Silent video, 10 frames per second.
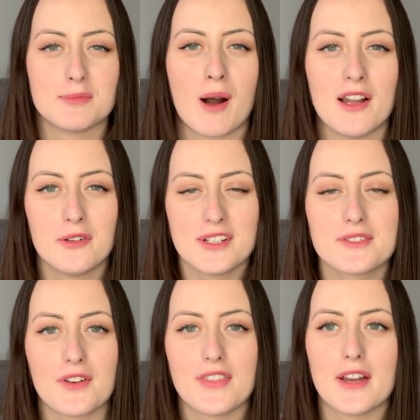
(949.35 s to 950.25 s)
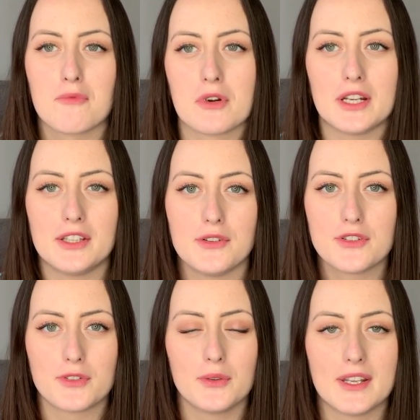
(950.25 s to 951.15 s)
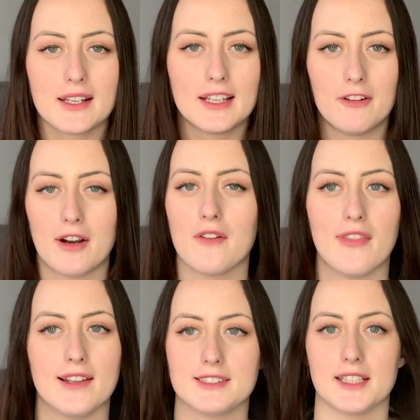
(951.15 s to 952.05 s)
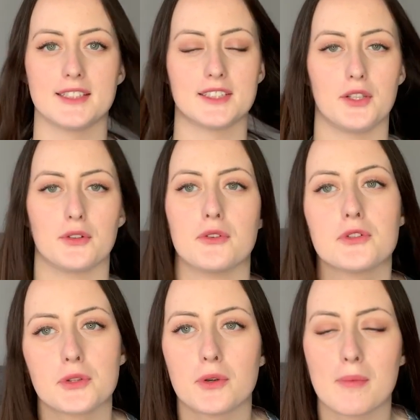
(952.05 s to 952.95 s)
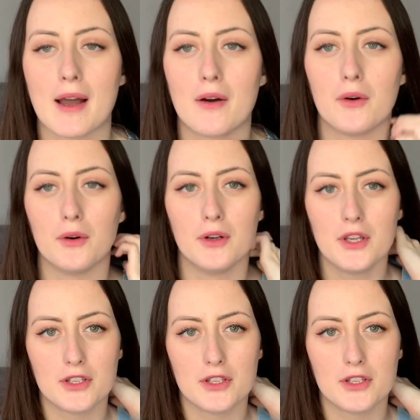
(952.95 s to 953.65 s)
but I always find that really useful in a clear out if there's things that you're not sure about or